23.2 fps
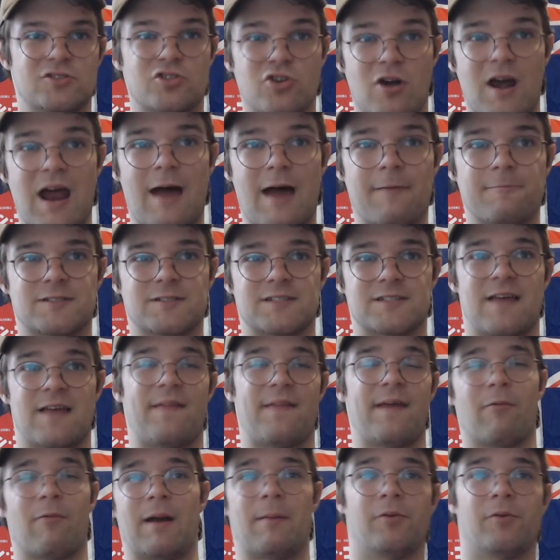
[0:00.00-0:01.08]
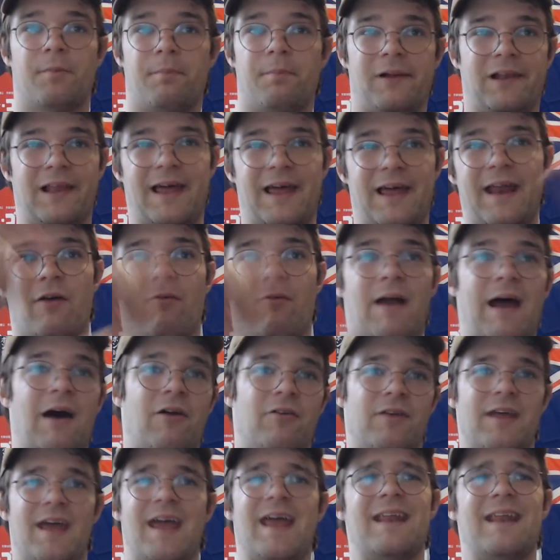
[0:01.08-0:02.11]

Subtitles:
traps and they were able to plan around it.